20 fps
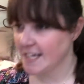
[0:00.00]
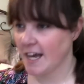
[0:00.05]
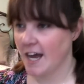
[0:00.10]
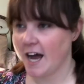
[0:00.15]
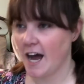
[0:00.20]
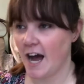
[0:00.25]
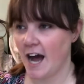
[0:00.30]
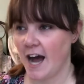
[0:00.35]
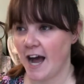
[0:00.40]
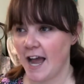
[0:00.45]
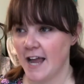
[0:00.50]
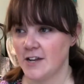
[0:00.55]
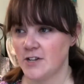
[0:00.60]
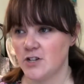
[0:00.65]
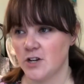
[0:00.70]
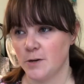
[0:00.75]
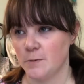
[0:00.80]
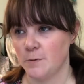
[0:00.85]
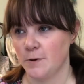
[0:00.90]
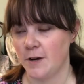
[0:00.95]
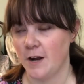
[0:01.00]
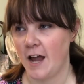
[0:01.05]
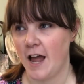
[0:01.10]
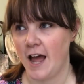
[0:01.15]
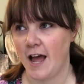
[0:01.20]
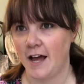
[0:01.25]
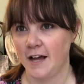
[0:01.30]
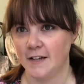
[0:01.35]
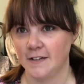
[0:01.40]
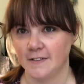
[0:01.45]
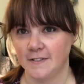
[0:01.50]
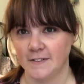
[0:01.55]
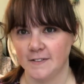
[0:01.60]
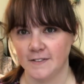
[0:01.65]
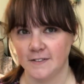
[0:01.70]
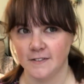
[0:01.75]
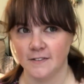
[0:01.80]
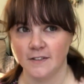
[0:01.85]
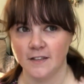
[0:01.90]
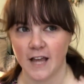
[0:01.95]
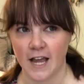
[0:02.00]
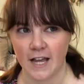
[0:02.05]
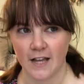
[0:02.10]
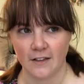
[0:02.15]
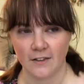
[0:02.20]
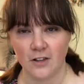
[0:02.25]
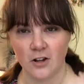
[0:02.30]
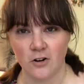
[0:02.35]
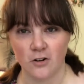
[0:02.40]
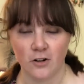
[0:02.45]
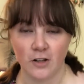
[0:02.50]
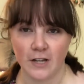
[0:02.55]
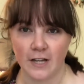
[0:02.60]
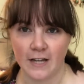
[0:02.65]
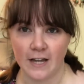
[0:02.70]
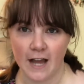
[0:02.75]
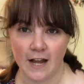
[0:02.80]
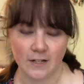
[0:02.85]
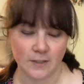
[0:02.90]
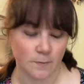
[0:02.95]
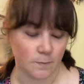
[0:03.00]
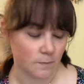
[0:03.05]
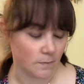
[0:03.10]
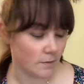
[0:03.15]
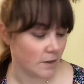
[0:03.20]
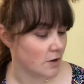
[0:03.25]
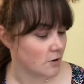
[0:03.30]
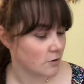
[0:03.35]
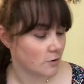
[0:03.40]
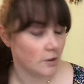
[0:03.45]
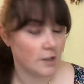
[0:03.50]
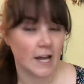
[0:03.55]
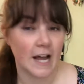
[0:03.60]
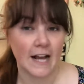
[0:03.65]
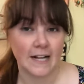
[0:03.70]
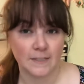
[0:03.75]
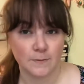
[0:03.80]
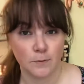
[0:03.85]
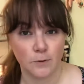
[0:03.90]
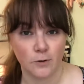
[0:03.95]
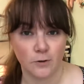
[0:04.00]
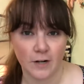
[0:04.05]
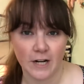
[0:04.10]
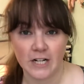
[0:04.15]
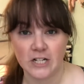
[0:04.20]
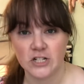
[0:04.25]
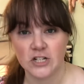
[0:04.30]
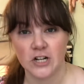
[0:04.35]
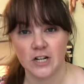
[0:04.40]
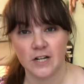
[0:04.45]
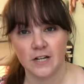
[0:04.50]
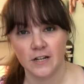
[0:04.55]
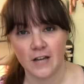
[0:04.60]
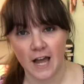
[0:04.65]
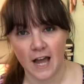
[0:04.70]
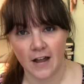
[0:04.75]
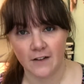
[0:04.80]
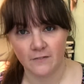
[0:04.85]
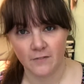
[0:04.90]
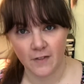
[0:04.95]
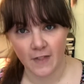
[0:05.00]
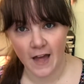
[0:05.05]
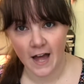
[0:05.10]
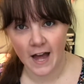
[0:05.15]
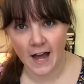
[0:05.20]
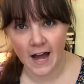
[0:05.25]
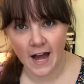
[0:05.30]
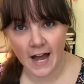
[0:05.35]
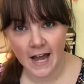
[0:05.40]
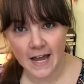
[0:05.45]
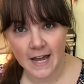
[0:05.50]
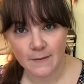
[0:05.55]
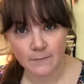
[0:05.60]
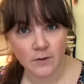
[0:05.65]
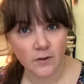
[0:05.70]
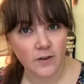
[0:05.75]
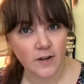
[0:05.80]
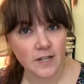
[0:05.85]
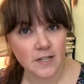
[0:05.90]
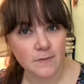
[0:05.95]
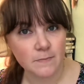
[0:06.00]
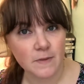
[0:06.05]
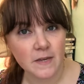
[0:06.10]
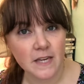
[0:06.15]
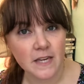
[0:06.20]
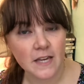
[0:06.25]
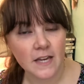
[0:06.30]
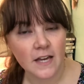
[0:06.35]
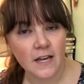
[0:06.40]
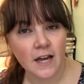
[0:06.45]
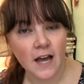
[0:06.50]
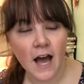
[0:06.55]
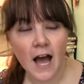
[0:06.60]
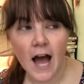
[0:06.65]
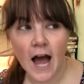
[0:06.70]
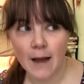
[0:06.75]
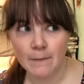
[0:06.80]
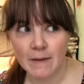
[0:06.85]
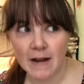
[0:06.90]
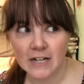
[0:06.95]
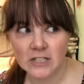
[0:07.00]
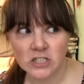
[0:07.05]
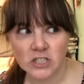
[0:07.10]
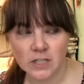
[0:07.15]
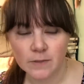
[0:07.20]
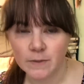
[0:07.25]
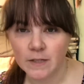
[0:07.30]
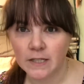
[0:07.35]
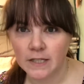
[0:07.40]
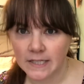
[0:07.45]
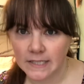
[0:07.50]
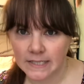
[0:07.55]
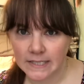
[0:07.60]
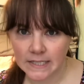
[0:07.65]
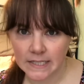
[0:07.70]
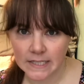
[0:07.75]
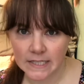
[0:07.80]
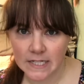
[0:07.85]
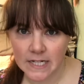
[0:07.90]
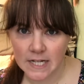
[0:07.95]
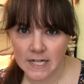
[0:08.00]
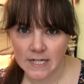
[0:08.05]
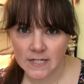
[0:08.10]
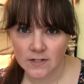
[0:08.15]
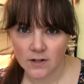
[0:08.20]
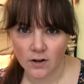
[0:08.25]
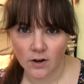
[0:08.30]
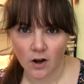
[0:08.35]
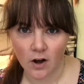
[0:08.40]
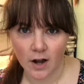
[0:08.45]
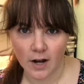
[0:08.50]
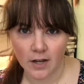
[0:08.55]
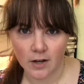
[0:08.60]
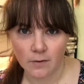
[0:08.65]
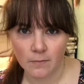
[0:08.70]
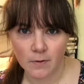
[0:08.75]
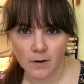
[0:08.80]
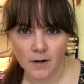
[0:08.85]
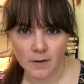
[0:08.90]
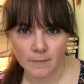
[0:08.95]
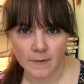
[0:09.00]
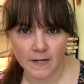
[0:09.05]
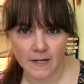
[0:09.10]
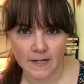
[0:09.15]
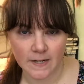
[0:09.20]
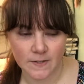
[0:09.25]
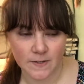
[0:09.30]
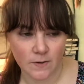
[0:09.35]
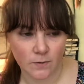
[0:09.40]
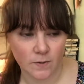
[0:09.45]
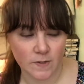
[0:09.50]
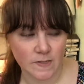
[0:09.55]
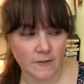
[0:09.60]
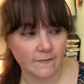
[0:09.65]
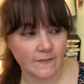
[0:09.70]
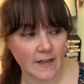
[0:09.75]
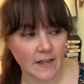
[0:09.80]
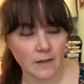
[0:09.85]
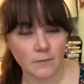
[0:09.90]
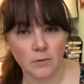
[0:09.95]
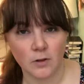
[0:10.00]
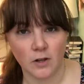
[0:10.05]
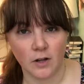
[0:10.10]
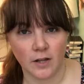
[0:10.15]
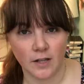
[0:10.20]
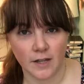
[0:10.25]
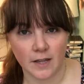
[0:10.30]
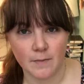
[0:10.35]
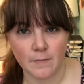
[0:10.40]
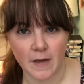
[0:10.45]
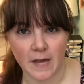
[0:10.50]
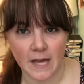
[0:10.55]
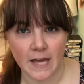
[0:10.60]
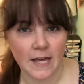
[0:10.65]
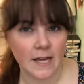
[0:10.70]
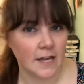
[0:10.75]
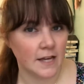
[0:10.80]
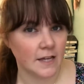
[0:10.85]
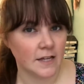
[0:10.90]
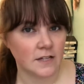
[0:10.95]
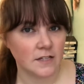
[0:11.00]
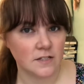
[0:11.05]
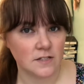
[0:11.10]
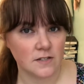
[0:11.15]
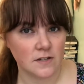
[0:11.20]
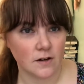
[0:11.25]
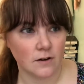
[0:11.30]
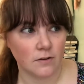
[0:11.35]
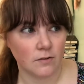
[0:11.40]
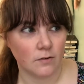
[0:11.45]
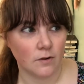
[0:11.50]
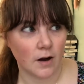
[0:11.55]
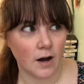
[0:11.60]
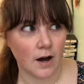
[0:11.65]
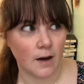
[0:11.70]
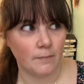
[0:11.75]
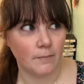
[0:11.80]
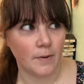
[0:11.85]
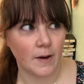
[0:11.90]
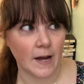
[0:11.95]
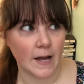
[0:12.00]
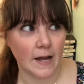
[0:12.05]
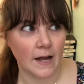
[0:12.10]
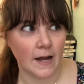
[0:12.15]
I interpret as like literal exploration, and for that I'm actually going to be listening to this on audiobook because it was available on Libby. So, but